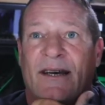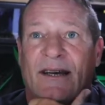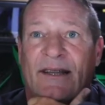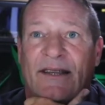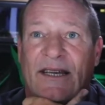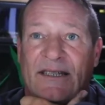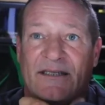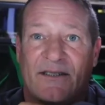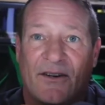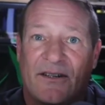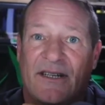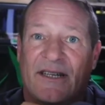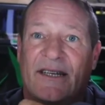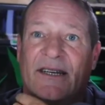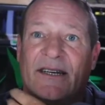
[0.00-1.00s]
they start
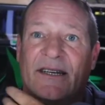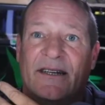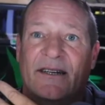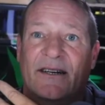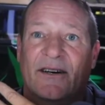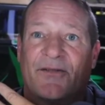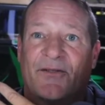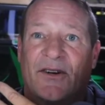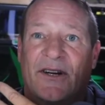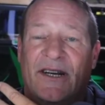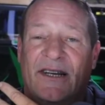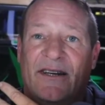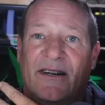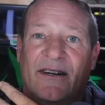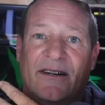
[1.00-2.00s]
to get
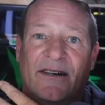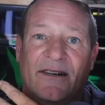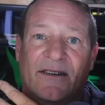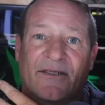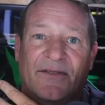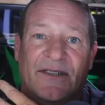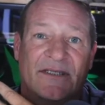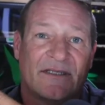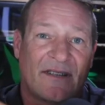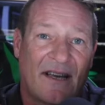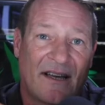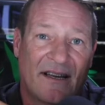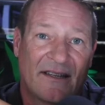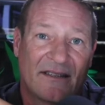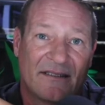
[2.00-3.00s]
afraid of the
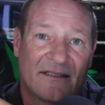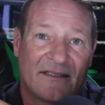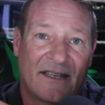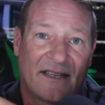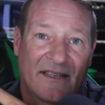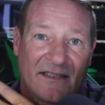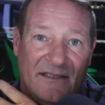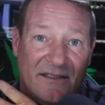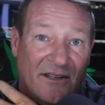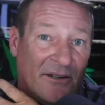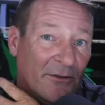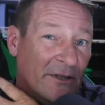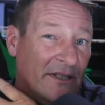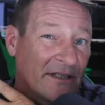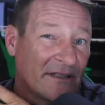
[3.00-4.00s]
size and they start
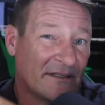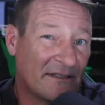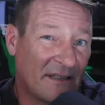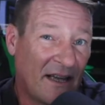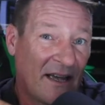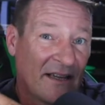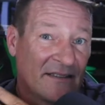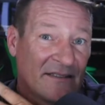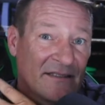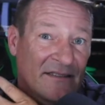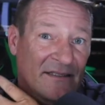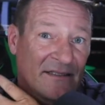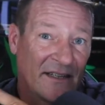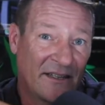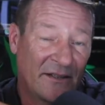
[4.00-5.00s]
reading the size
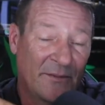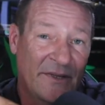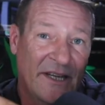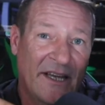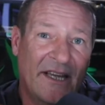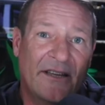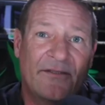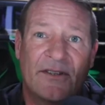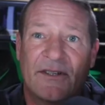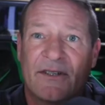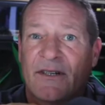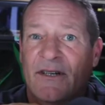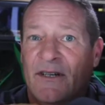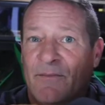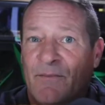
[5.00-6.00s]
instead of the behavior.
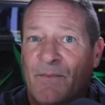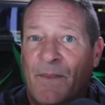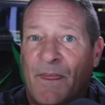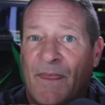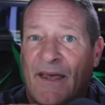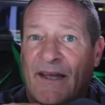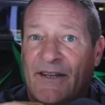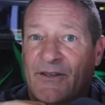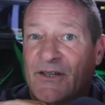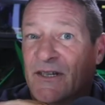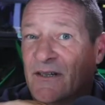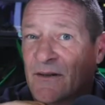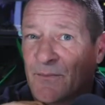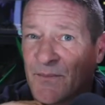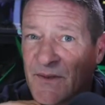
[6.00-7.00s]
And you can
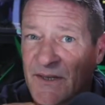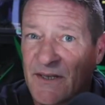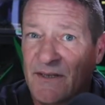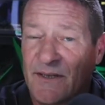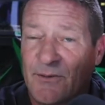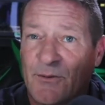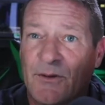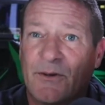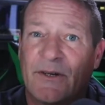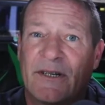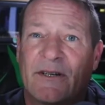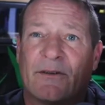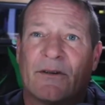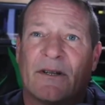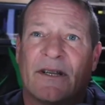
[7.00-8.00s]
completely ruin
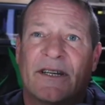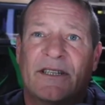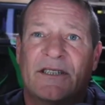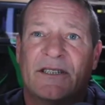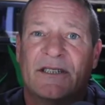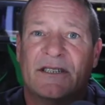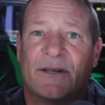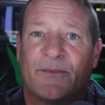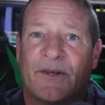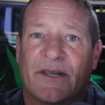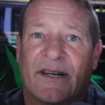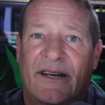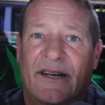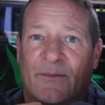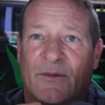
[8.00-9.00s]
your relationship with an
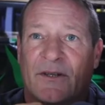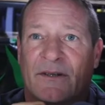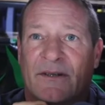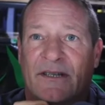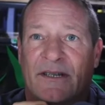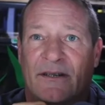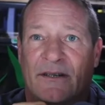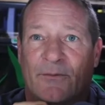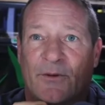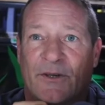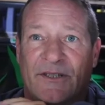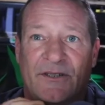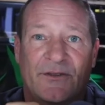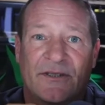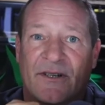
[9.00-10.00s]
animal, you know,
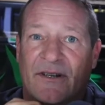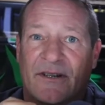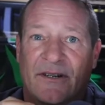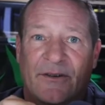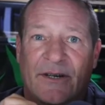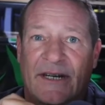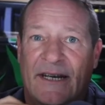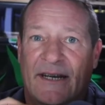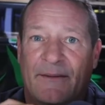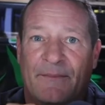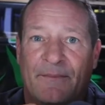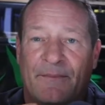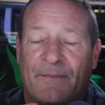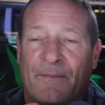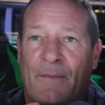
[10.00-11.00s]
once you start doing
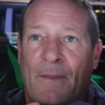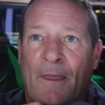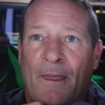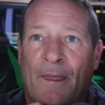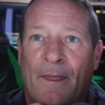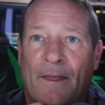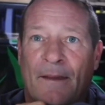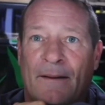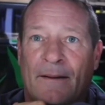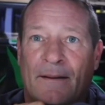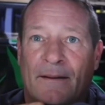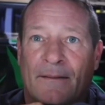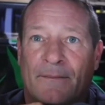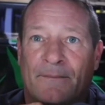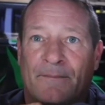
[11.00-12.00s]
that.
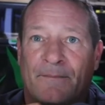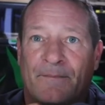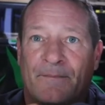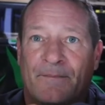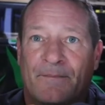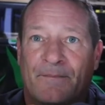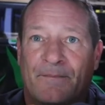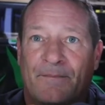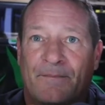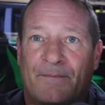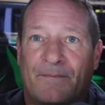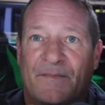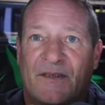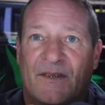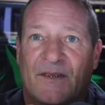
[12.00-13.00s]
Um,
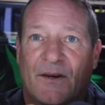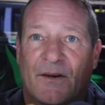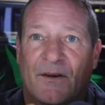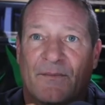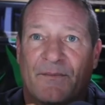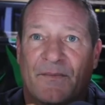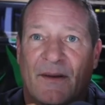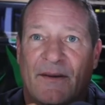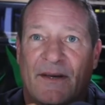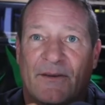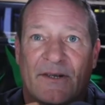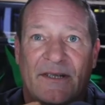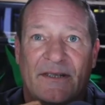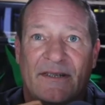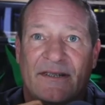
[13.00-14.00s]
so um, I mean,
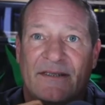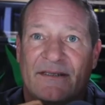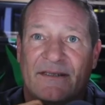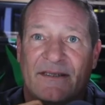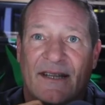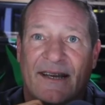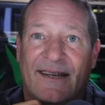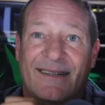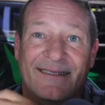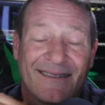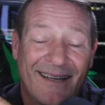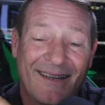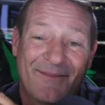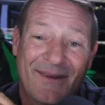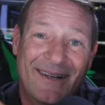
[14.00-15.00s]
retics, like I
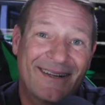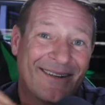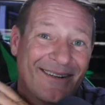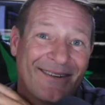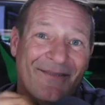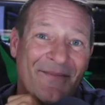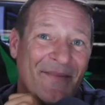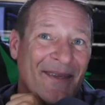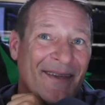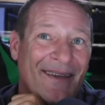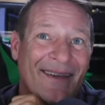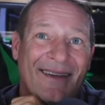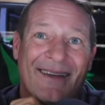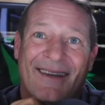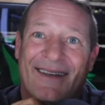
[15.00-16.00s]
said, man, they're,
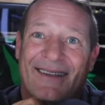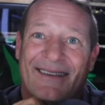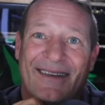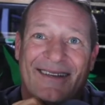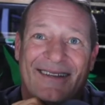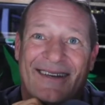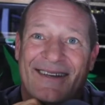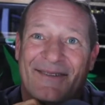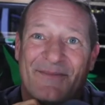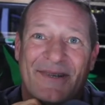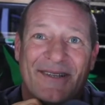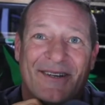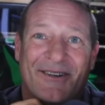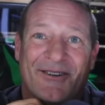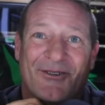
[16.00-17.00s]
they they can be
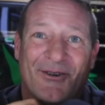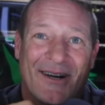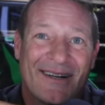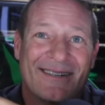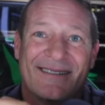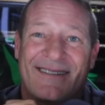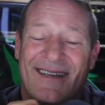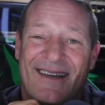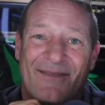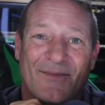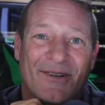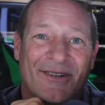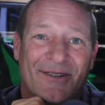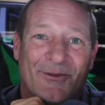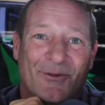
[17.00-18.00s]
the greatest
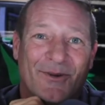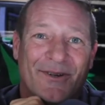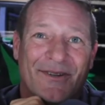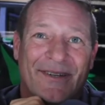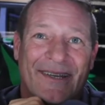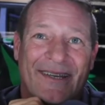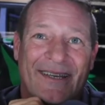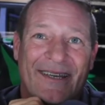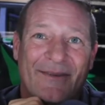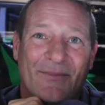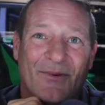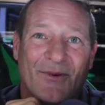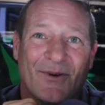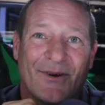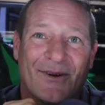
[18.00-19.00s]
animal in the world to keep,
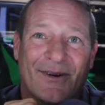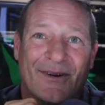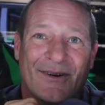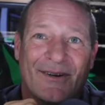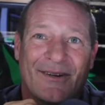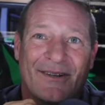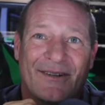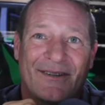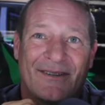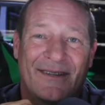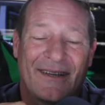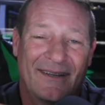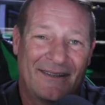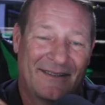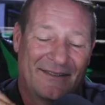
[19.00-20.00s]
or
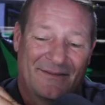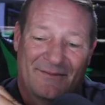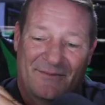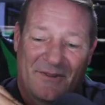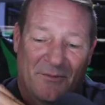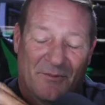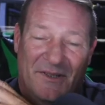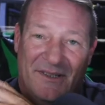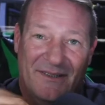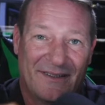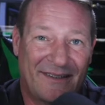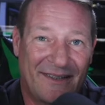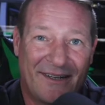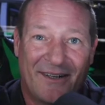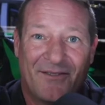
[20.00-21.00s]
they can completely
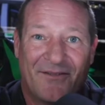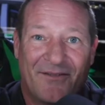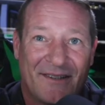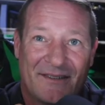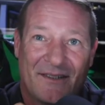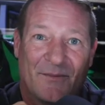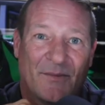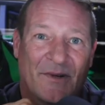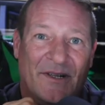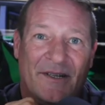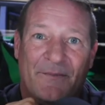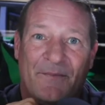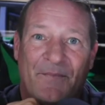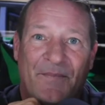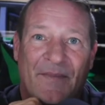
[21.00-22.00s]
terrify somebody.
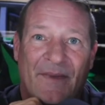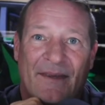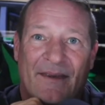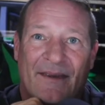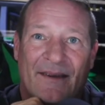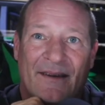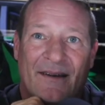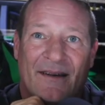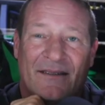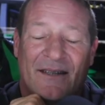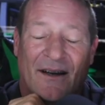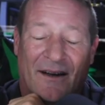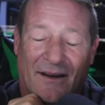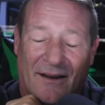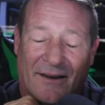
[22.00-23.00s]
Uh, it's
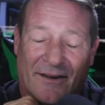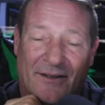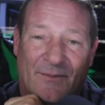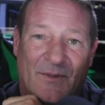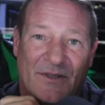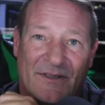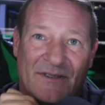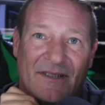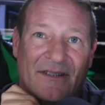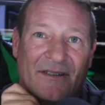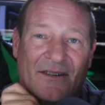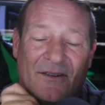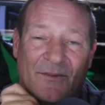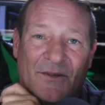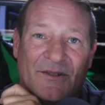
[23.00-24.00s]
100%
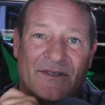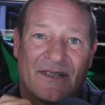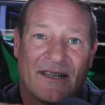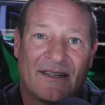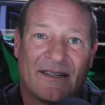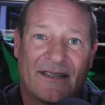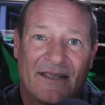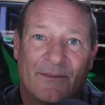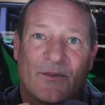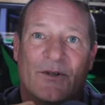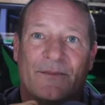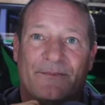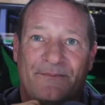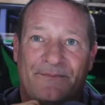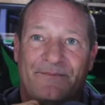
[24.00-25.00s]
almost on the keeper.
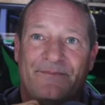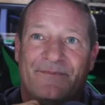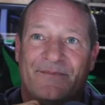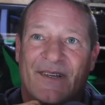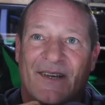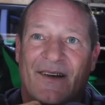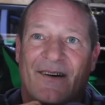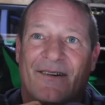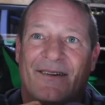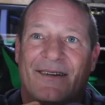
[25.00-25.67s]
So,